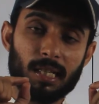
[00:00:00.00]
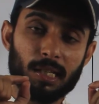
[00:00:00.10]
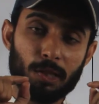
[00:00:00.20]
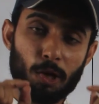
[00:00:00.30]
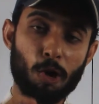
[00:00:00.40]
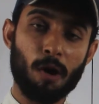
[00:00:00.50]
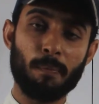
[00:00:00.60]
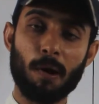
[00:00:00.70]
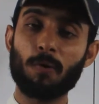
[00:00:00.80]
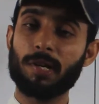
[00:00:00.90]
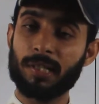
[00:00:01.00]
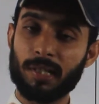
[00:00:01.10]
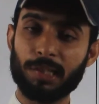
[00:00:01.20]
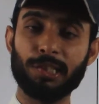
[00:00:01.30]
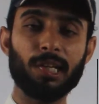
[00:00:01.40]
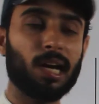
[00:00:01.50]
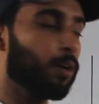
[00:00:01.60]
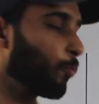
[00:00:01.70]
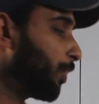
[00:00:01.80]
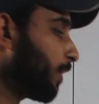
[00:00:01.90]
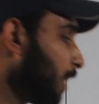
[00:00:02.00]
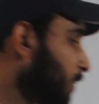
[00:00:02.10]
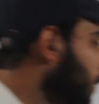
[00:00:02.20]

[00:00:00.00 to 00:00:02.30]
know about inertia, we does